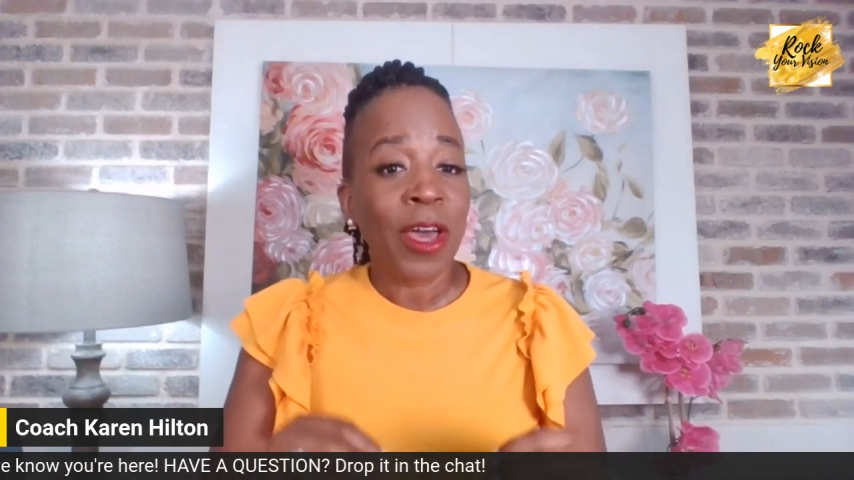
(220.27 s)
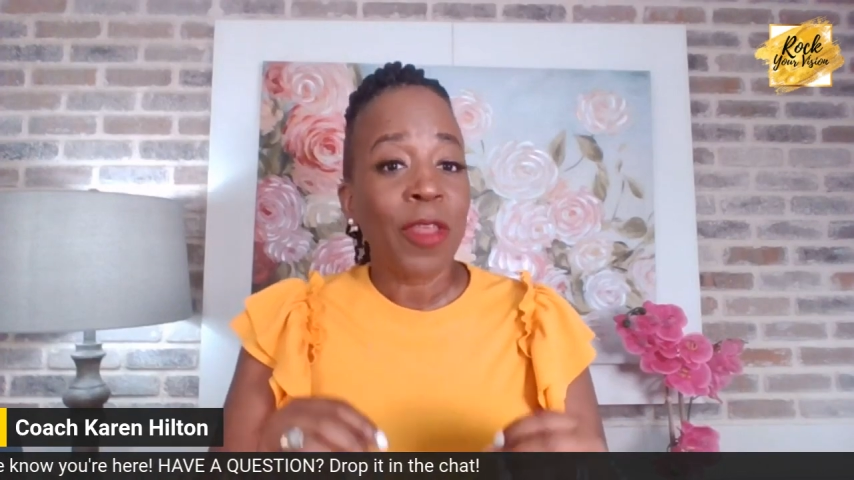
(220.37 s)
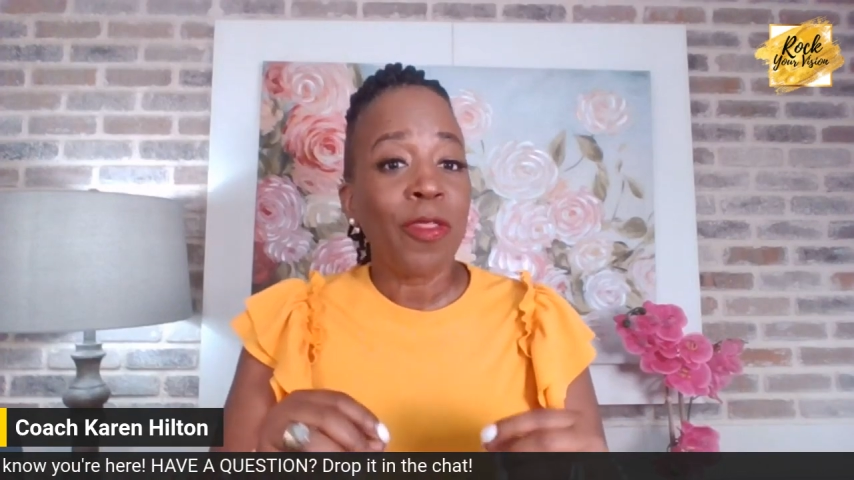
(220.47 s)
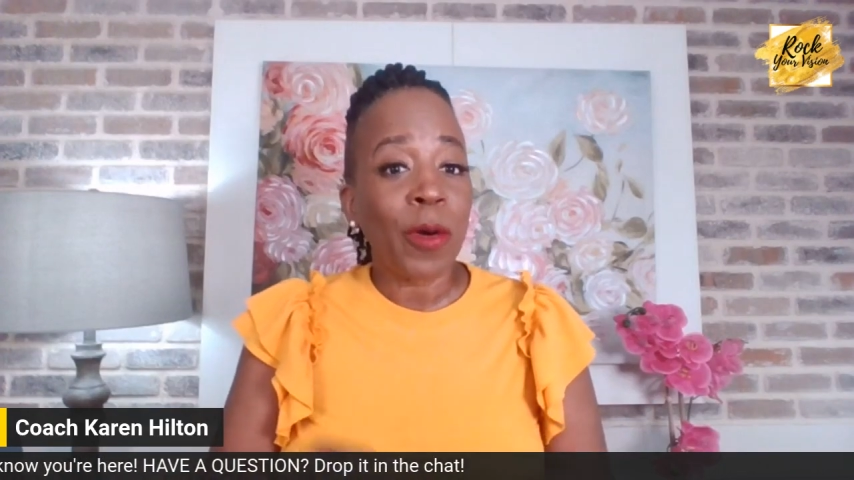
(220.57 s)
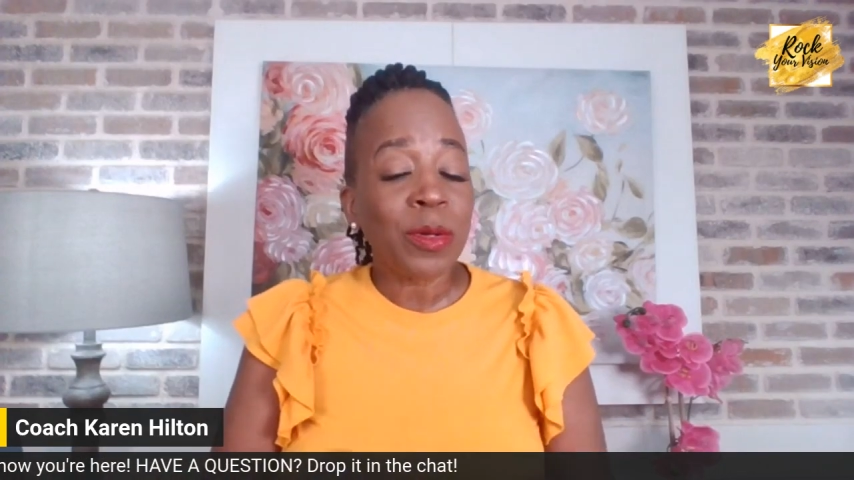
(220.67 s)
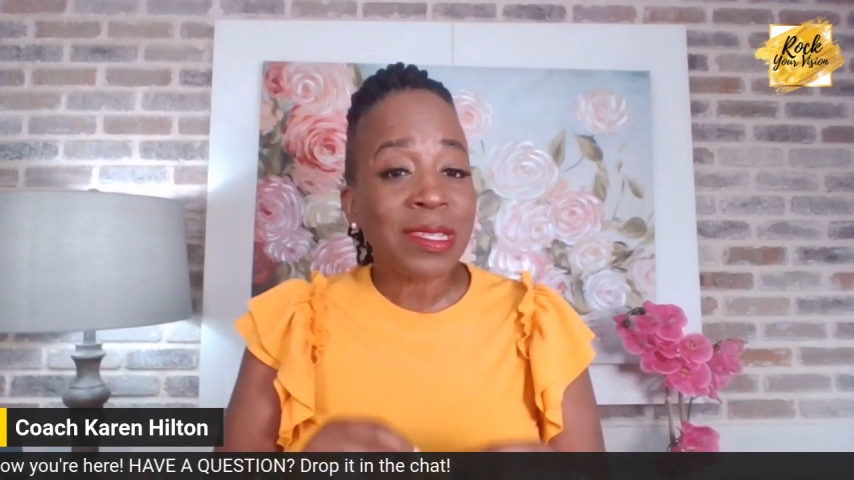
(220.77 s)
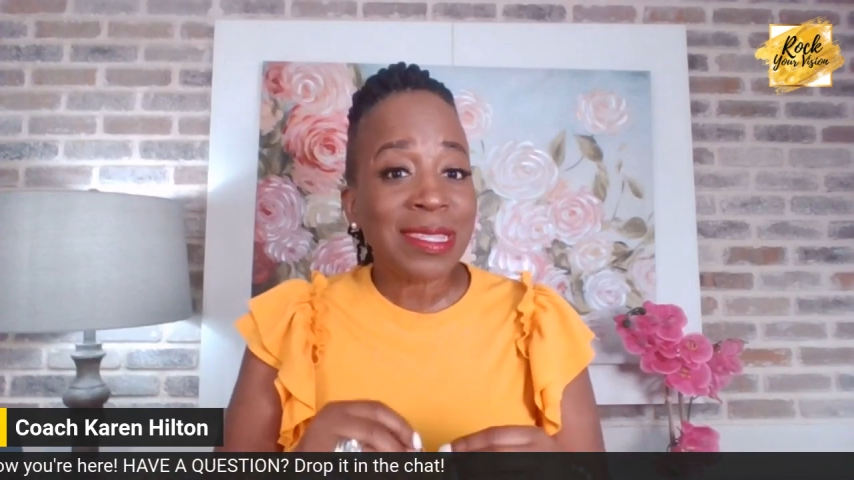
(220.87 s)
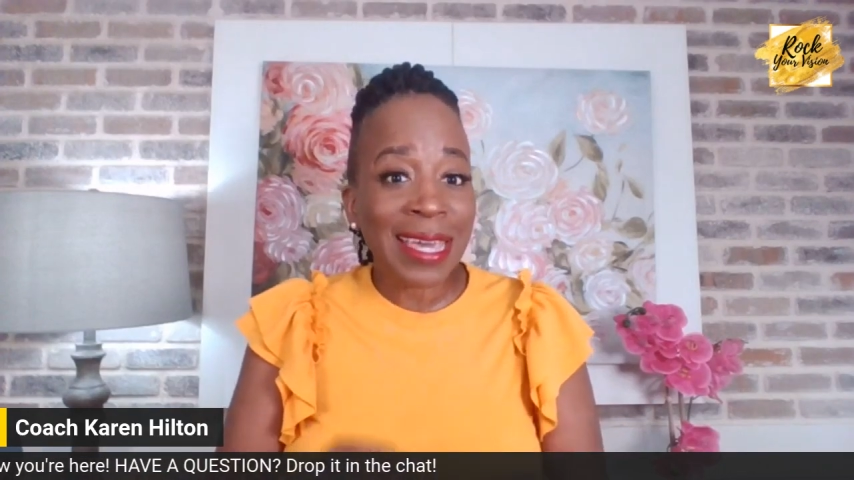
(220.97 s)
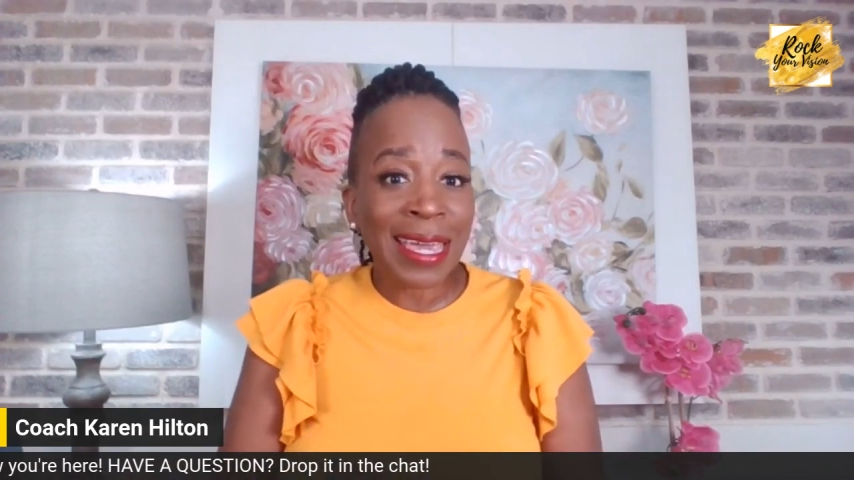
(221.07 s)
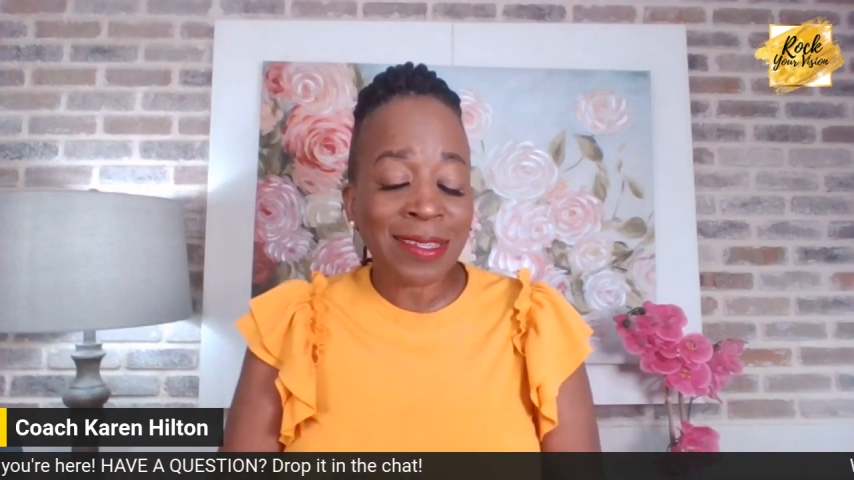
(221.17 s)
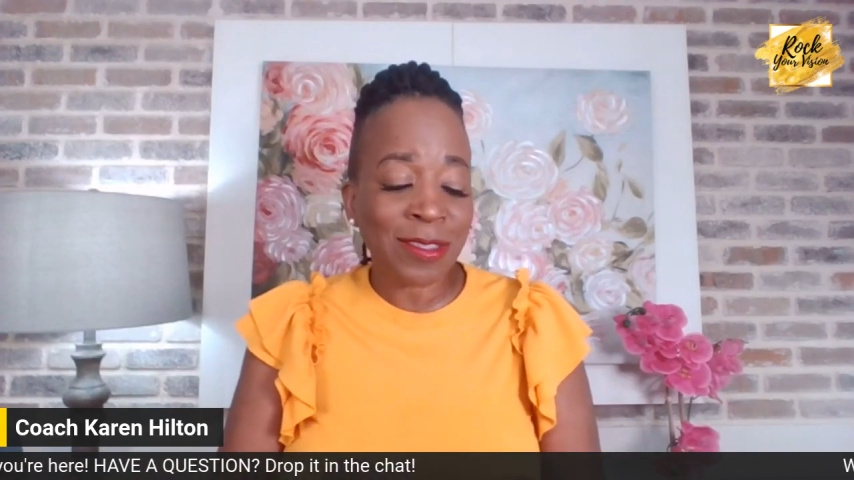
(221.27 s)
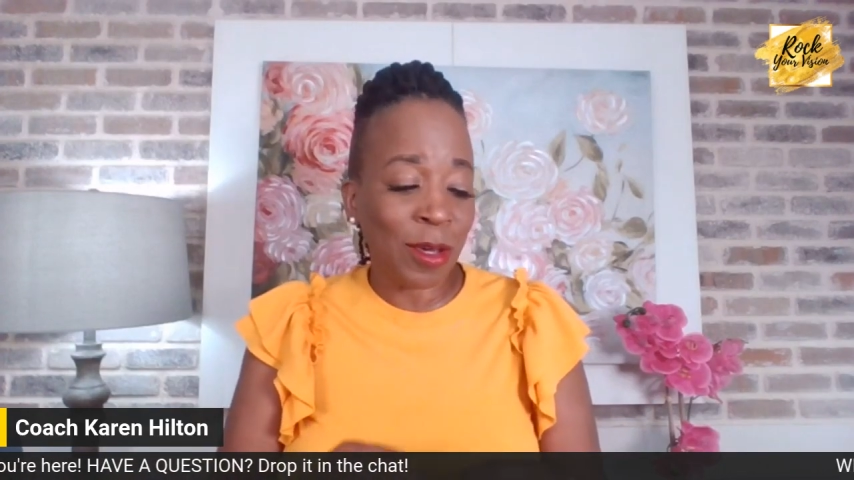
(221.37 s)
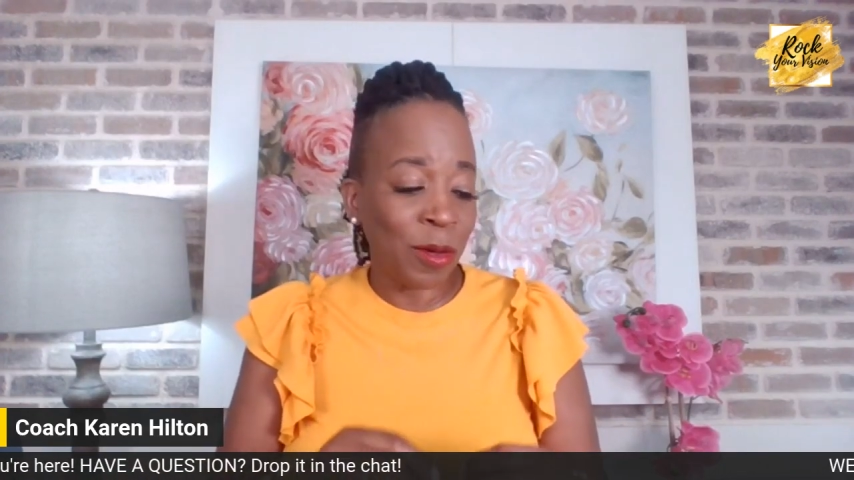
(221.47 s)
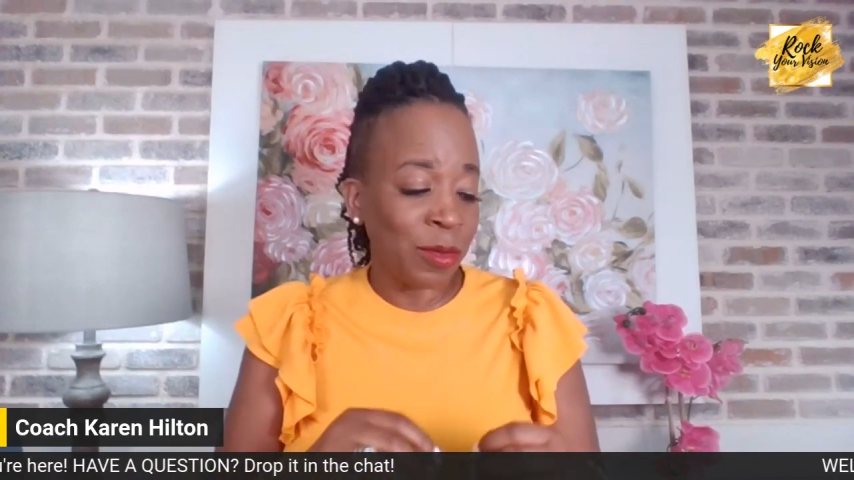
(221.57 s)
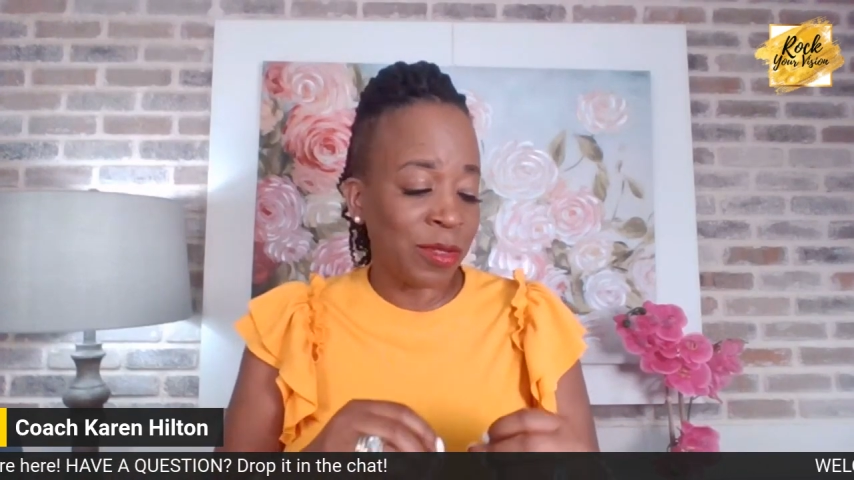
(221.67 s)
those things,
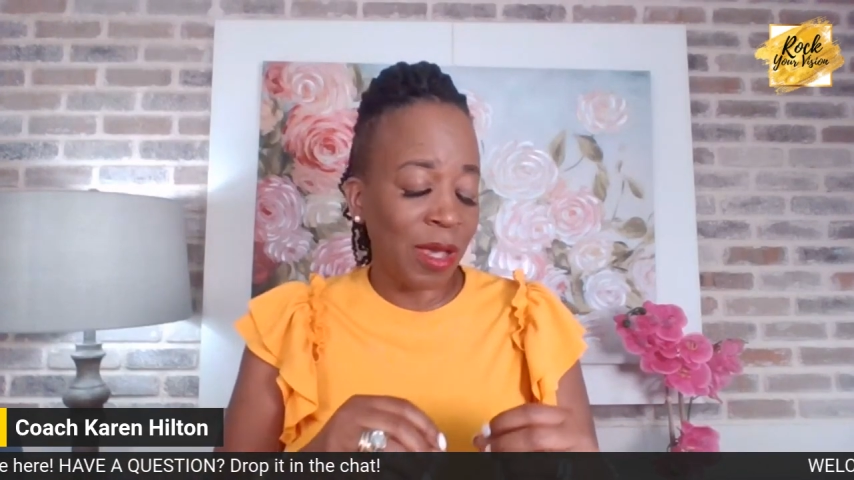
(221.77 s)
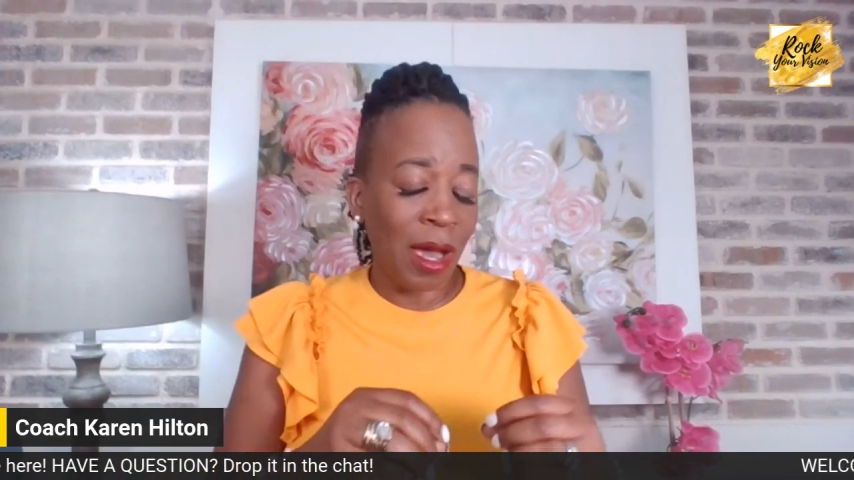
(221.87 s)
those